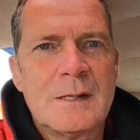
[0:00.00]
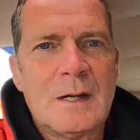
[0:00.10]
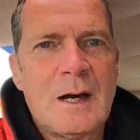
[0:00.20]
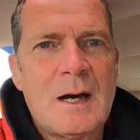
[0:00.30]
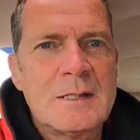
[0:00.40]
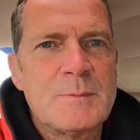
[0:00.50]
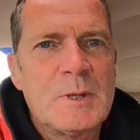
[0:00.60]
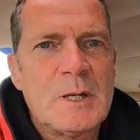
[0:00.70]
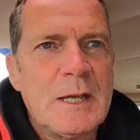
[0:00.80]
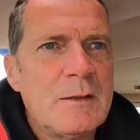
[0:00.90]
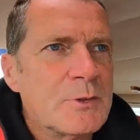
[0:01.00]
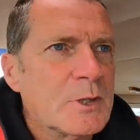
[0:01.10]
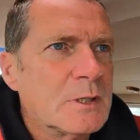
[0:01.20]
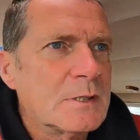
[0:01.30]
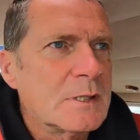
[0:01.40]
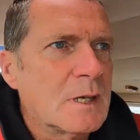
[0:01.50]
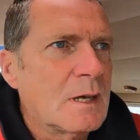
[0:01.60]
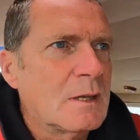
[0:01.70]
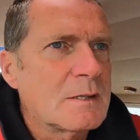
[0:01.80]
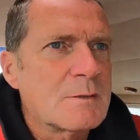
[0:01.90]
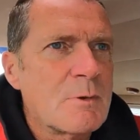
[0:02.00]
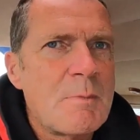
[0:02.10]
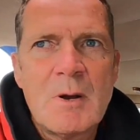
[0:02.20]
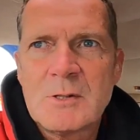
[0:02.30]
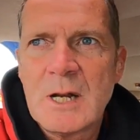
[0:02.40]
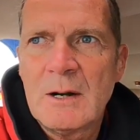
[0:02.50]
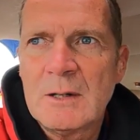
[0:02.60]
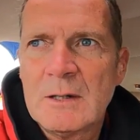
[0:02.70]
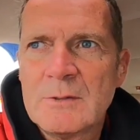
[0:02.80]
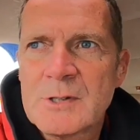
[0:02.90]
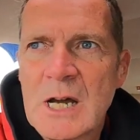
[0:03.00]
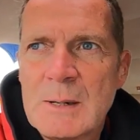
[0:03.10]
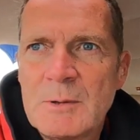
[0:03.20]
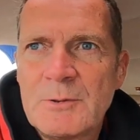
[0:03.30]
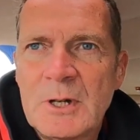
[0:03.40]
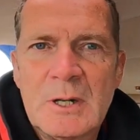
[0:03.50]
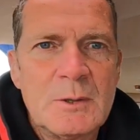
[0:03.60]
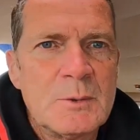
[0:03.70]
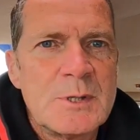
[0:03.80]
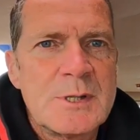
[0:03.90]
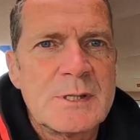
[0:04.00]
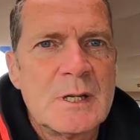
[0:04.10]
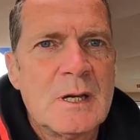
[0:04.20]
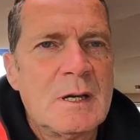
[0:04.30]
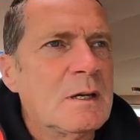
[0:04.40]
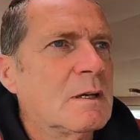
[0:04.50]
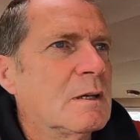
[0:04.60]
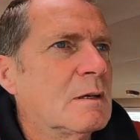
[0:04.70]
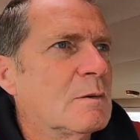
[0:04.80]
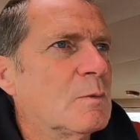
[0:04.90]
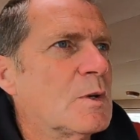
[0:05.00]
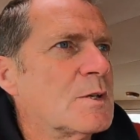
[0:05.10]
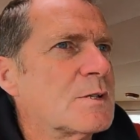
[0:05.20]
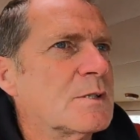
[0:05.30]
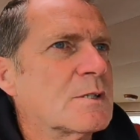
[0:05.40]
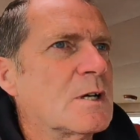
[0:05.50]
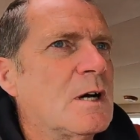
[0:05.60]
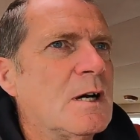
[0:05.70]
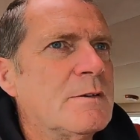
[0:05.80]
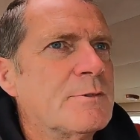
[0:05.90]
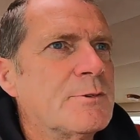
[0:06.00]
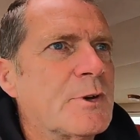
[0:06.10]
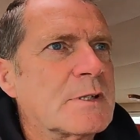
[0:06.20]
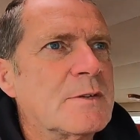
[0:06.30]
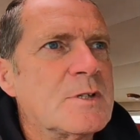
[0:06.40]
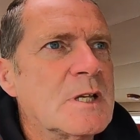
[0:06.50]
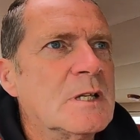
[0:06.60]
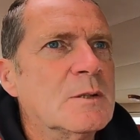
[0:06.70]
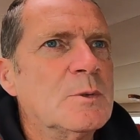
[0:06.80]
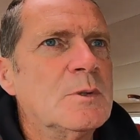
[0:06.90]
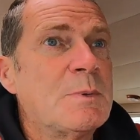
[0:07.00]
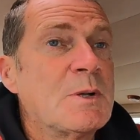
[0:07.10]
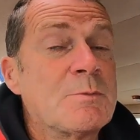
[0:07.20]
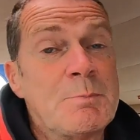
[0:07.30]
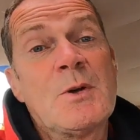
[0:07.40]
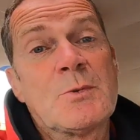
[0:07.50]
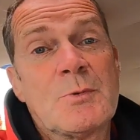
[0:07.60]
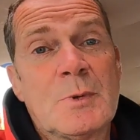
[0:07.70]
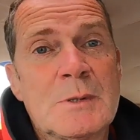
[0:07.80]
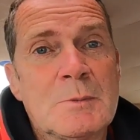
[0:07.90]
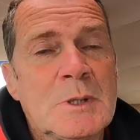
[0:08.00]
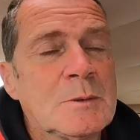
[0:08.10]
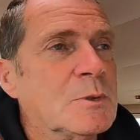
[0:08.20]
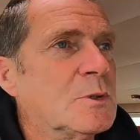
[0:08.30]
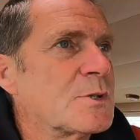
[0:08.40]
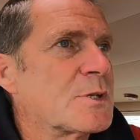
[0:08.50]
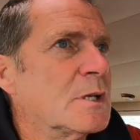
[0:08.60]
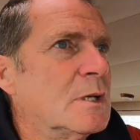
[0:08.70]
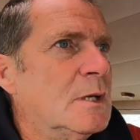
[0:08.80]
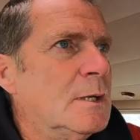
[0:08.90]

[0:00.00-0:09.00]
Hard to believe that this remote area of Scapa Flow was once such a hive of activity in the water, both world wars.